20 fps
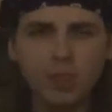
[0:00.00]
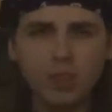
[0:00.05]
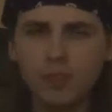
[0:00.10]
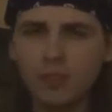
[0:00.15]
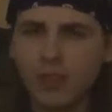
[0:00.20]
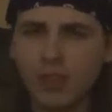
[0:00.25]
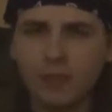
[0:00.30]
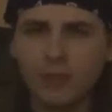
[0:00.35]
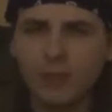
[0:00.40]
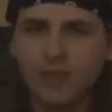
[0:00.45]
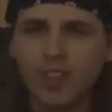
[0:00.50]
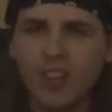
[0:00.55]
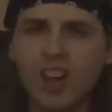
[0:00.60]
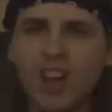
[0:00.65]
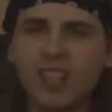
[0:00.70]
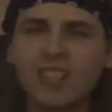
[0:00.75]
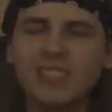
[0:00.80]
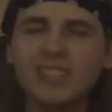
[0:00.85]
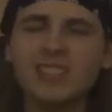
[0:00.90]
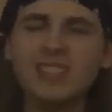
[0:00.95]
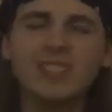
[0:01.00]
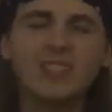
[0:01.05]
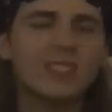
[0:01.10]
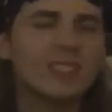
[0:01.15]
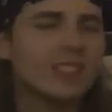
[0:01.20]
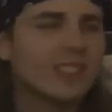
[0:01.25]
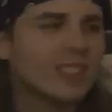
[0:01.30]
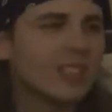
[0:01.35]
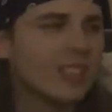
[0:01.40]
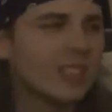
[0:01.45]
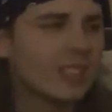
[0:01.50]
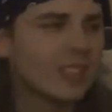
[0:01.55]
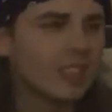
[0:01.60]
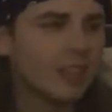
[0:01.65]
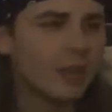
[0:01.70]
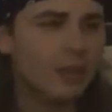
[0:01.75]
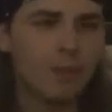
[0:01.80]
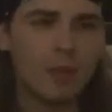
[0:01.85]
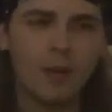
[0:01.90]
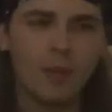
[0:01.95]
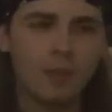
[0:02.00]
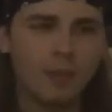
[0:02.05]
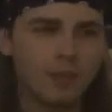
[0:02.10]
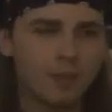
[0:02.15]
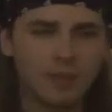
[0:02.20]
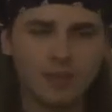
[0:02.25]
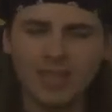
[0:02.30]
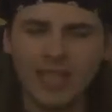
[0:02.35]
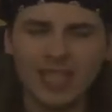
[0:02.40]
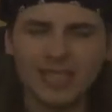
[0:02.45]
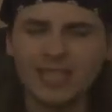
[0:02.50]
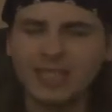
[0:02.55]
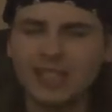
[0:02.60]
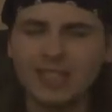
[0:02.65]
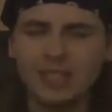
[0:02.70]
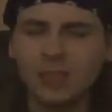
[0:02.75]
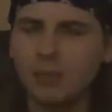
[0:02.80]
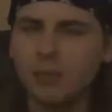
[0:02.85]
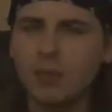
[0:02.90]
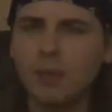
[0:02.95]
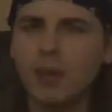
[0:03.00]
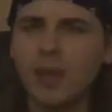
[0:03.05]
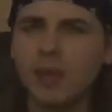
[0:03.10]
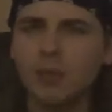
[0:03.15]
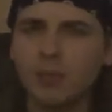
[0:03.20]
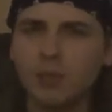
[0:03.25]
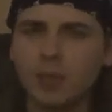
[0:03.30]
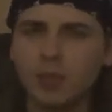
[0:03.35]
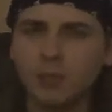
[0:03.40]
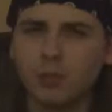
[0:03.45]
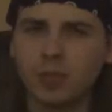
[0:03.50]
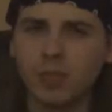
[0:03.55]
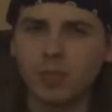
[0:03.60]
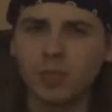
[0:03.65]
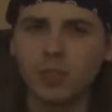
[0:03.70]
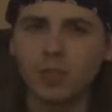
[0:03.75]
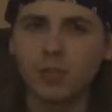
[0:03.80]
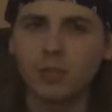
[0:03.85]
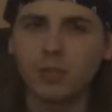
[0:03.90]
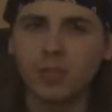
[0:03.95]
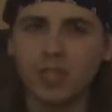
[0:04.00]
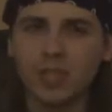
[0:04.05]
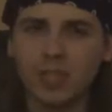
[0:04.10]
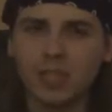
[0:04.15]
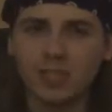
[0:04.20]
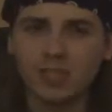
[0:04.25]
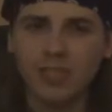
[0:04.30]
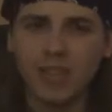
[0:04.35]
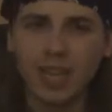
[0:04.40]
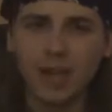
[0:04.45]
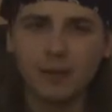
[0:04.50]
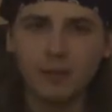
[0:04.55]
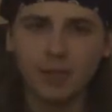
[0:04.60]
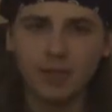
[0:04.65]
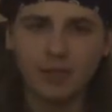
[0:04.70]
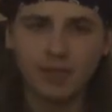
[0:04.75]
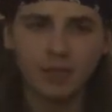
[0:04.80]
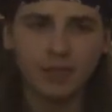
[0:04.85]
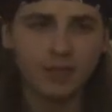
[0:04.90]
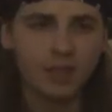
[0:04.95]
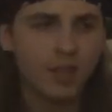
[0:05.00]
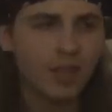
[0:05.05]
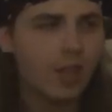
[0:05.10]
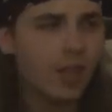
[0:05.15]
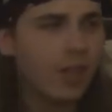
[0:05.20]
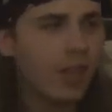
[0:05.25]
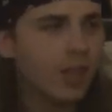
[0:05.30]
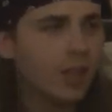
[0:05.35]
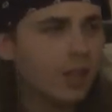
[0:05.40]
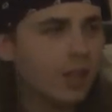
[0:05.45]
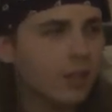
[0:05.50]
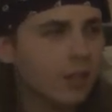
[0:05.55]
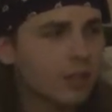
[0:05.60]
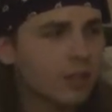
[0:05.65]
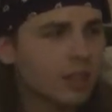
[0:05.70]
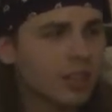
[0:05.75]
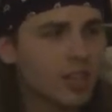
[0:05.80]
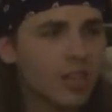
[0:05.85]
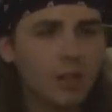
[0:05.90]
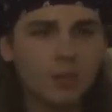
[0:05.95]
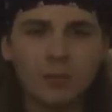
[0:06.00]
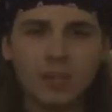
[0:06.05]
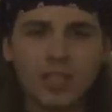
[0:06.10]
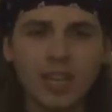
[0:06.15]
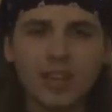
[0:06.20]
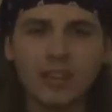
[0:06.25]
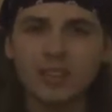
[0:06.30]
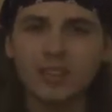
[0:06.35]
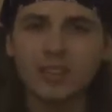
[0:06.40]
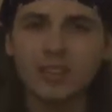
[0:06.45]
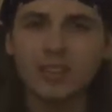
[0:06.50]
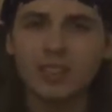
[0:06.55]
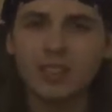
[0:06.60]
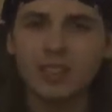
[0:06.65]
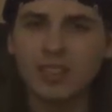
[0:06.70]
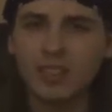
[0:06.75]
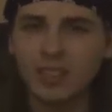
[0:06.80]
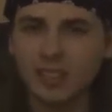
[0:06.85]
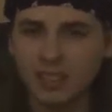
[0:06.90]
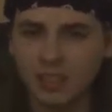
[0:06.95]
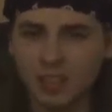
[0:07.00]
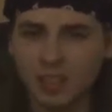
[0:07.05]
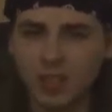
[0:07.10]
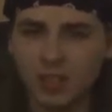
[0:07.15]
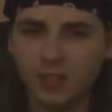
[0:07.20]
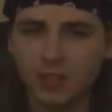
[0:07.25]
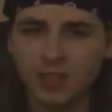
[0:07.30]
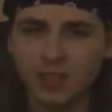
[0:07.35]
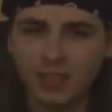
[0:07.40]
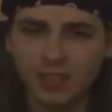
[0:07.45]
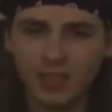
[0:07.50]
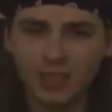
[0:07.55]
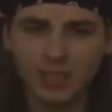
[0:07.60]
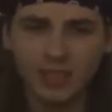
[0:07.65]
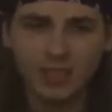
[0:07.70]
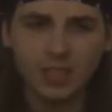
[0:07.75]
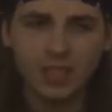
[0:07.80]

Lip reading: of them thought that Superman wouldn't return, because after Lois calmed down his nerves,